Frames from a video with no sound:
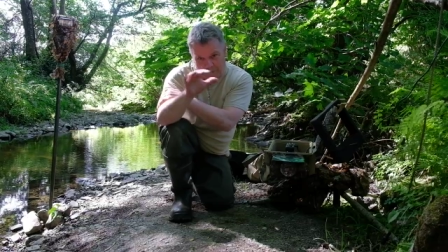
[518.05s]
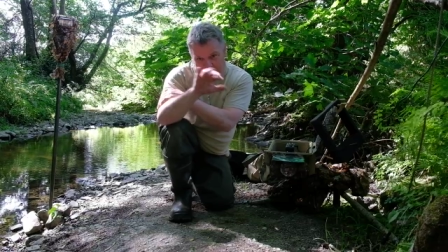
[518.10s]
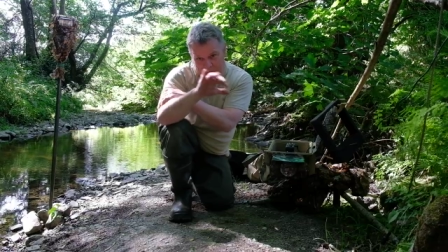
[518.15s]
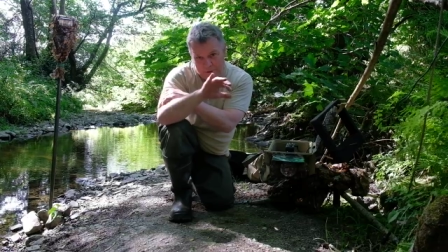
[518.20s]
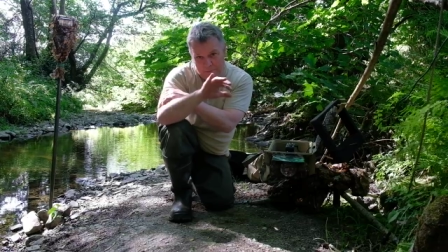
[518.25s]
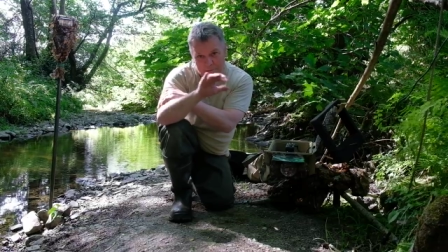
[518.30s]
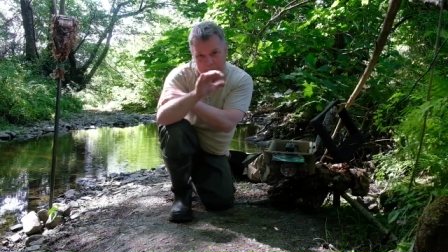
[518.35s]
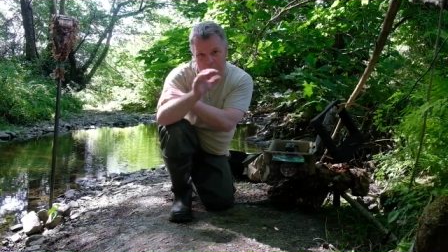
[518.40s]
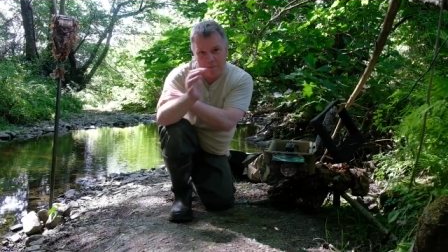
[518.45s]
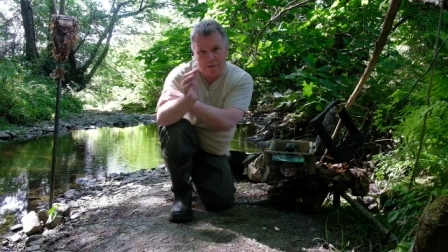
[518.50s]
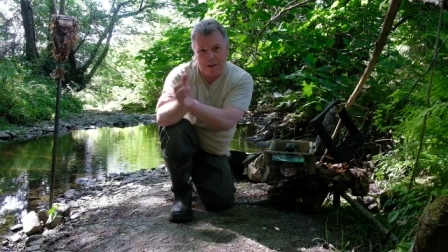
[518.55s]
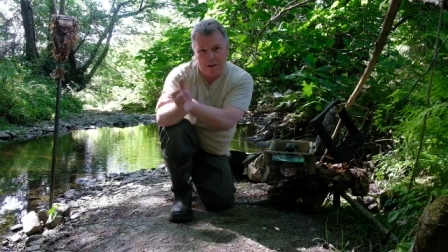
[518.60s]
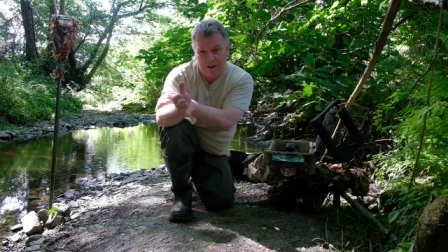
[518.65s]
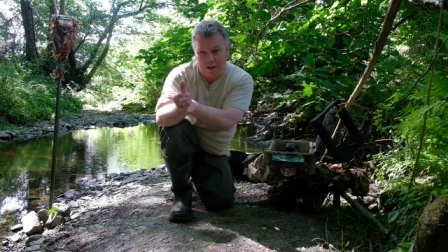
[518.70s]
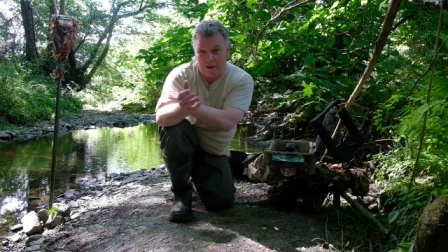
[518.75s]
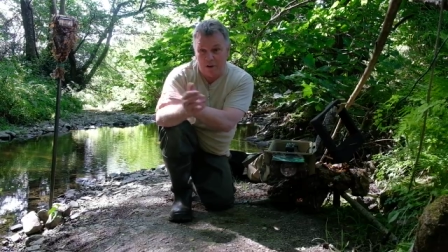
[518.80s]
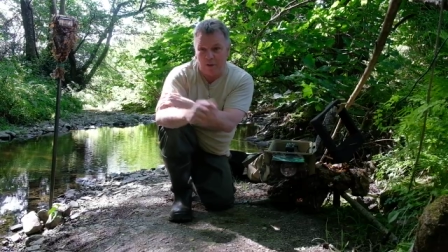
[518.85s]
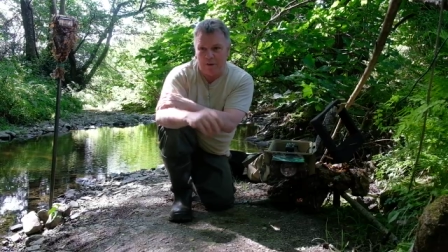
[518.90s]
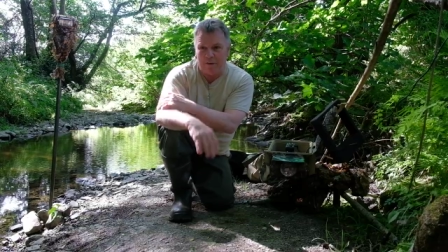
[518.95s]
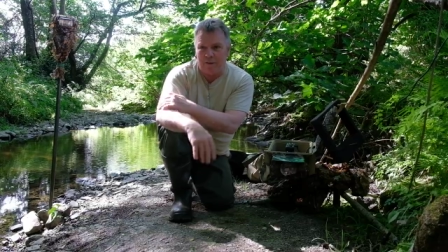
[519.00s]
frame,
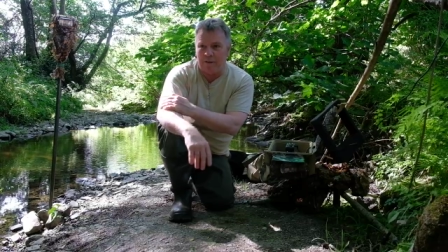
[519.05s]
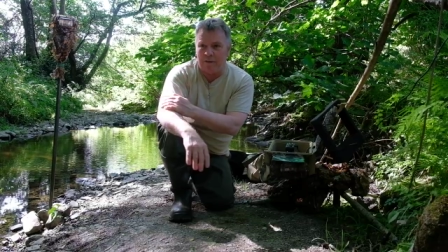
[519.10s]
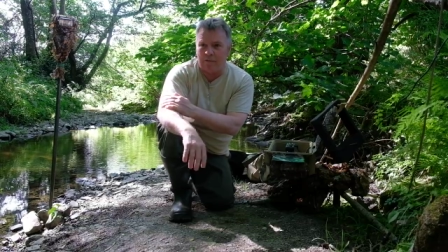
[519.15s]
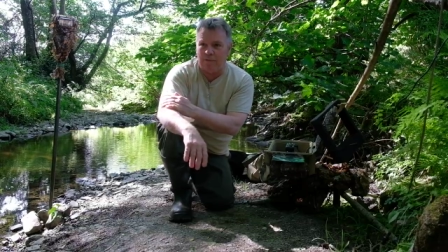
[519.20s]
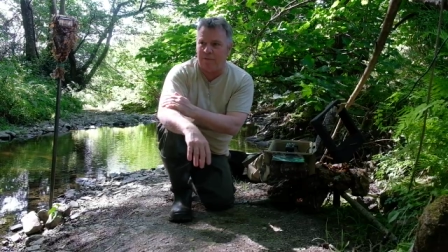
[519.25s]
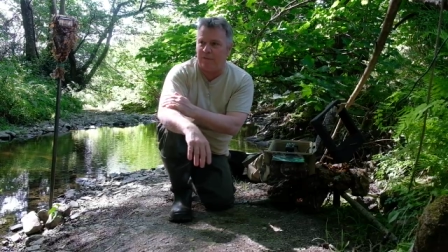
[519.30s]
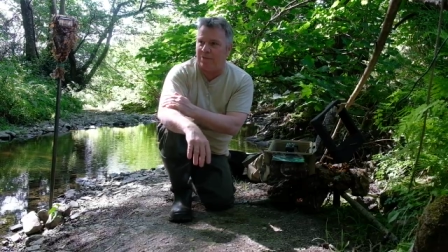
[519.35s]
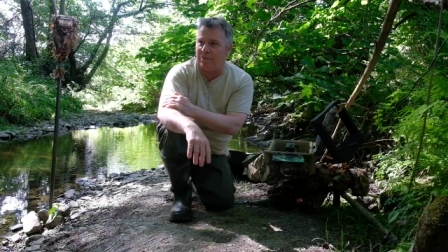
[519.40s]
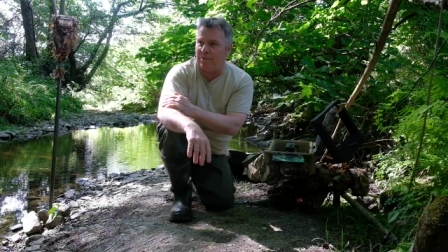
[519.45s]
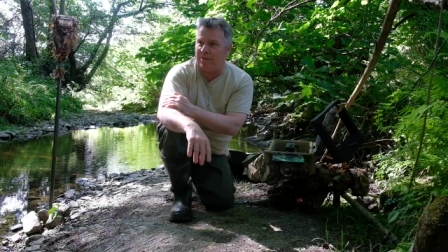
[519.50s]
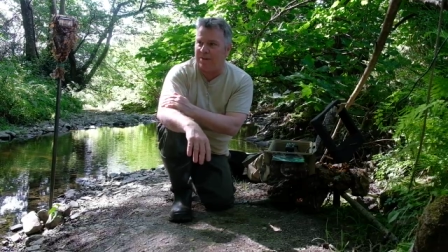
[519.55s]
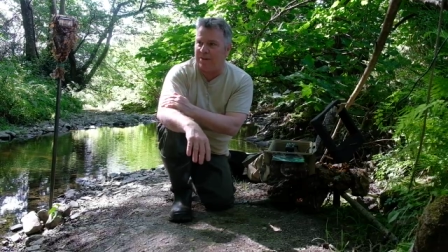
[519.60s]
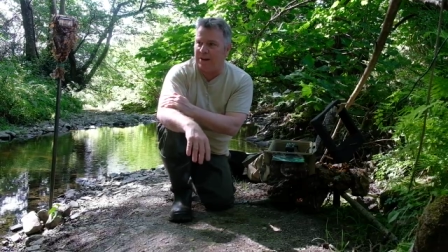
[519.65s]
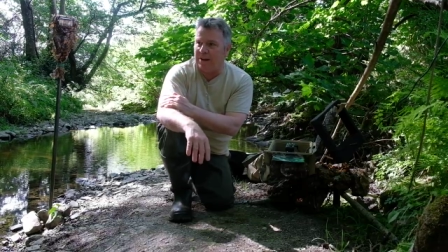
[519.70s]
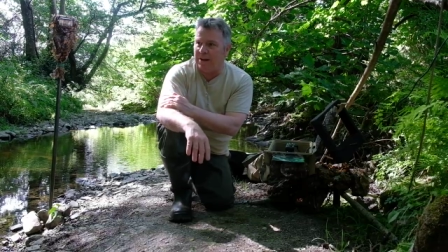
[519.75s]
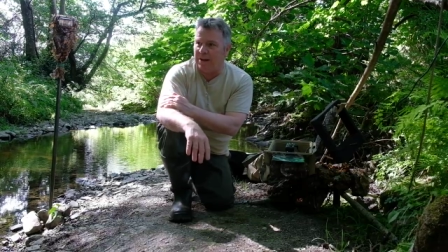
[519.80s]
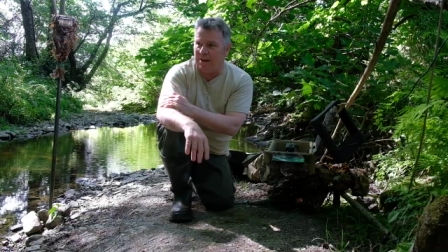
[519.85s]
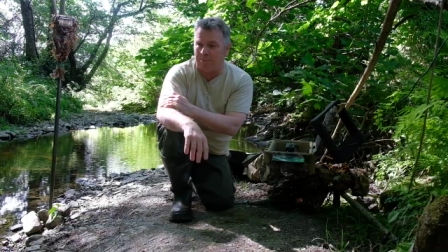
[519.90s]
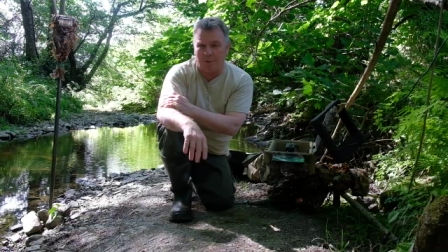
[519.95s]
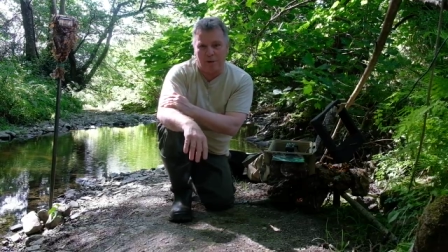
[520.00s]
you know, if
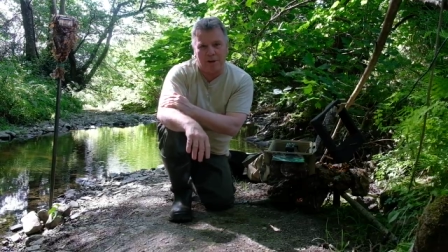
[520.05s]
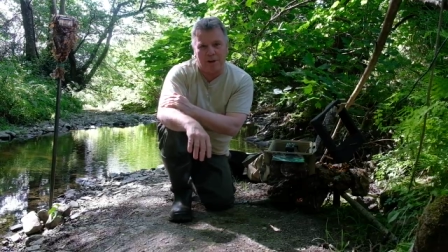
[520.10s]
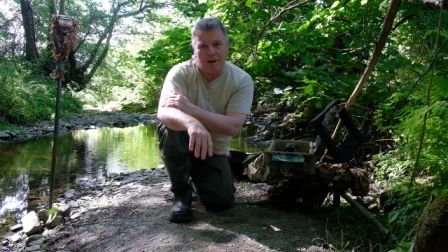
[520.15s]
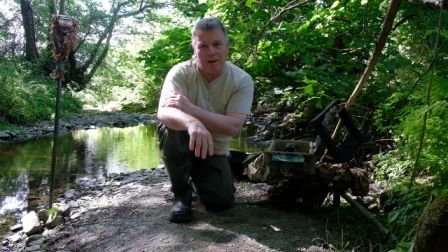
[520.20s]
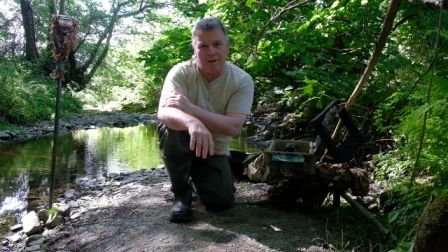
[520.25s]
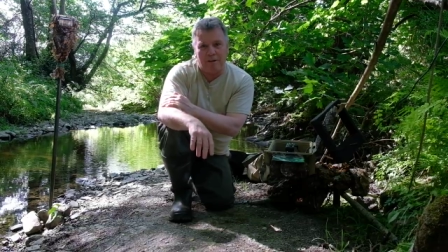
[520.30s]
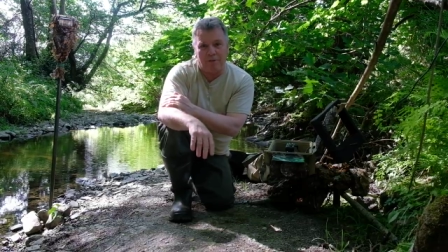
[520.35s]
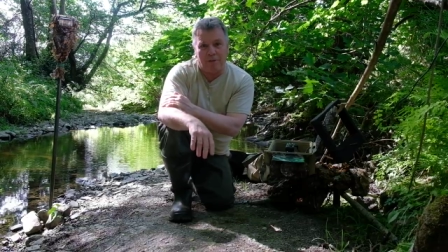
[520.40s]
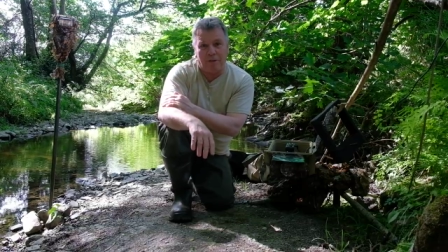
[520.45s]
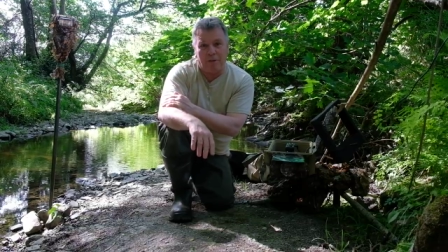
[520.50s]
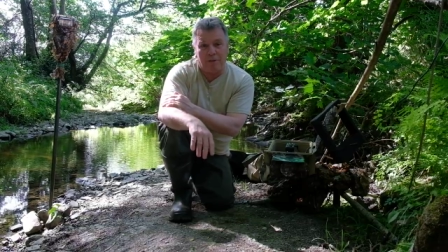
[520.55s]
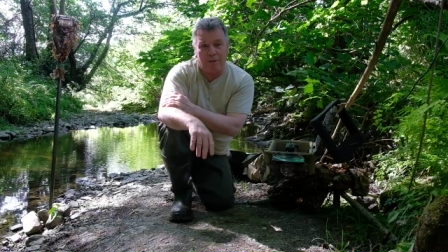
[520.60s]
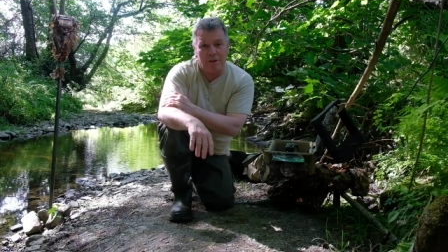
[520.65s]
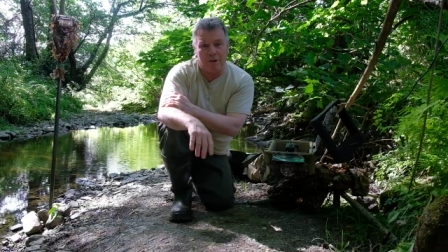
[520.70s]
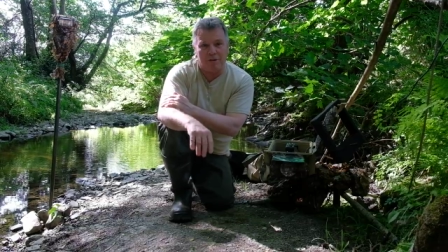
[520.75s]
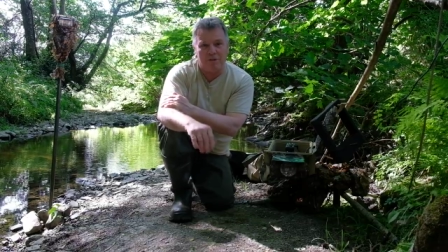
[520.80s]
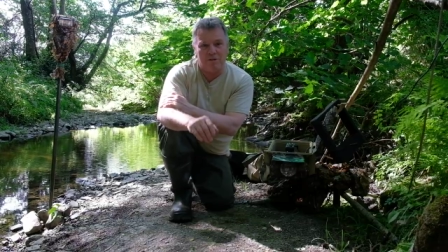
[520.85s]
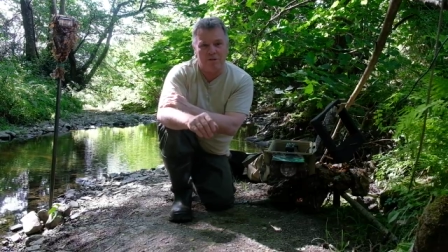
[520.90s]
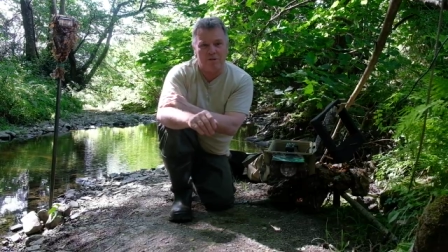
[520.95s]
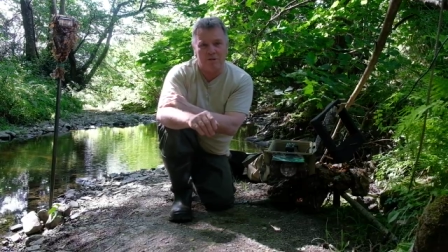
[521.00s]
I'm lucky enough that the
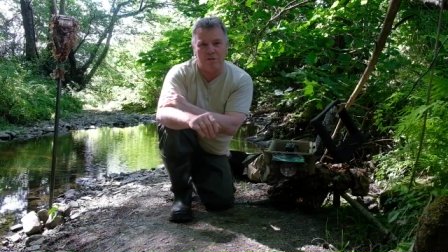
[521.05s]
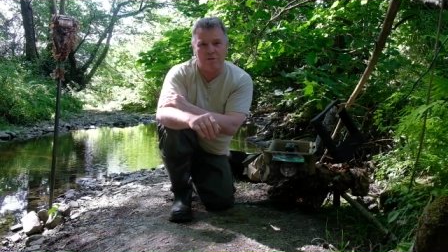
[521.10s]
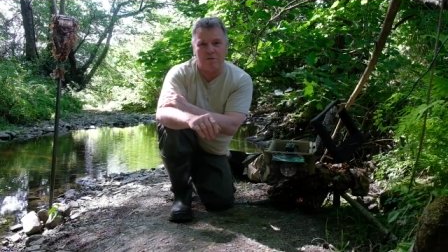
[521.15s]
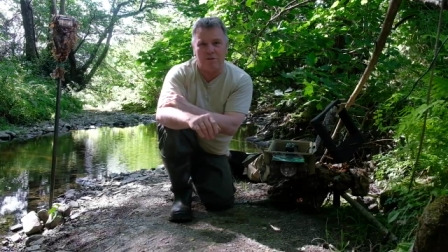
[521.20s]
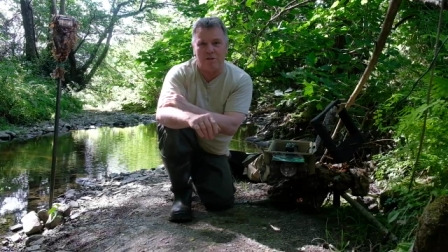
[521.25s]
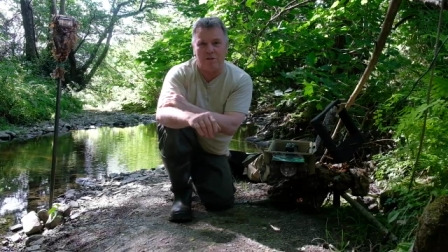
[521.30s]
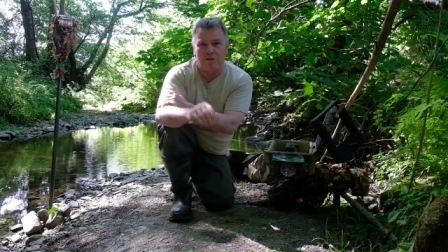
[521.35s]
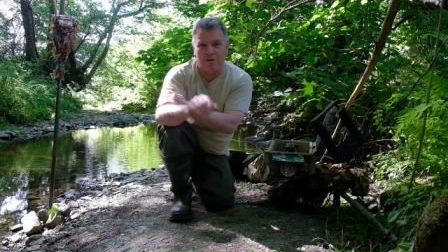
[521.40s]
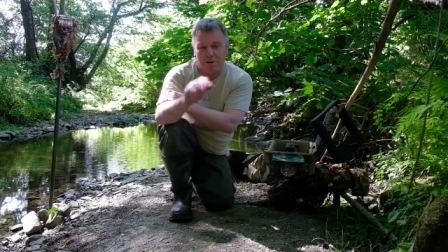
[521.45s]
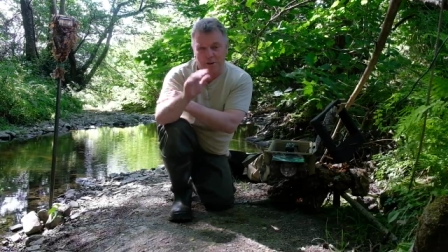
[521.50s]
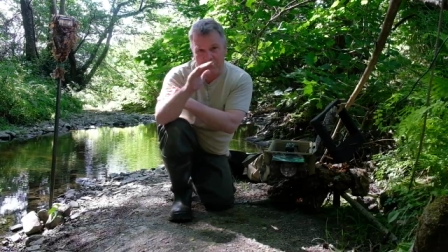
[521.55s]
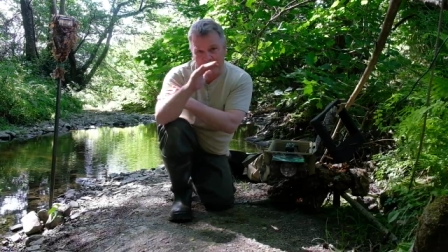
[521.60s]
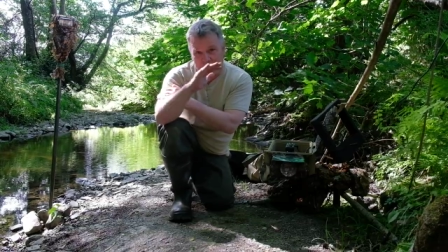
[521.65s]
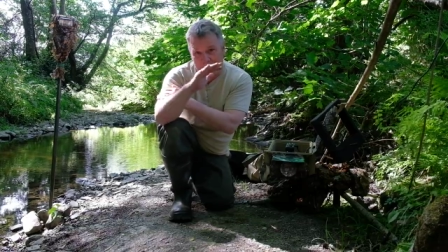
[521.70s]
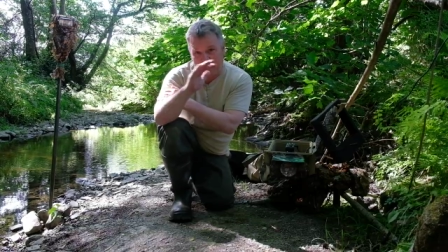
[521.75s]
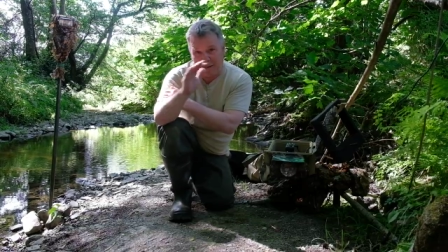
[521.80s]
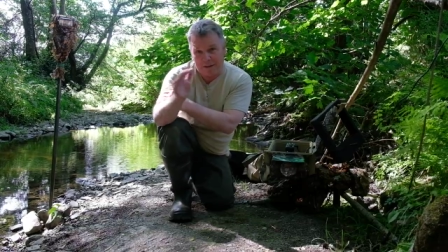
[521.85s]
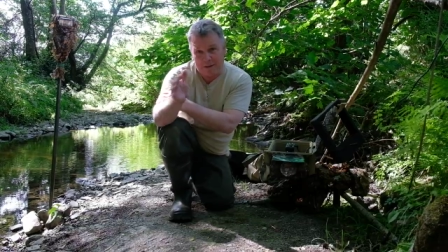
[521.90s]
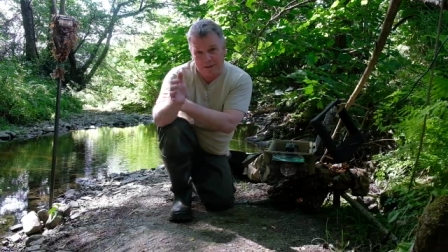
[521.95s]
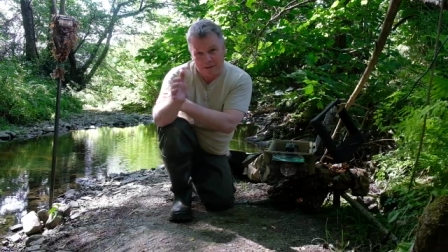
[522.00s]
otter does return, it
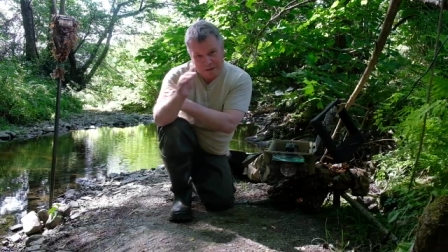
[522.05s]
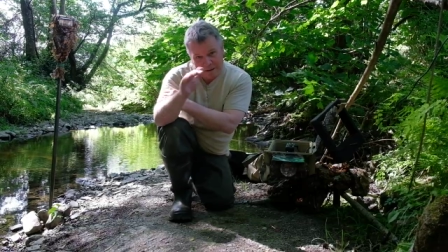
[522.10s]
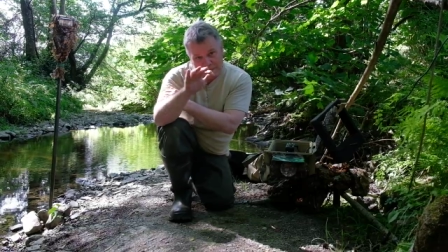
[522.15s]
might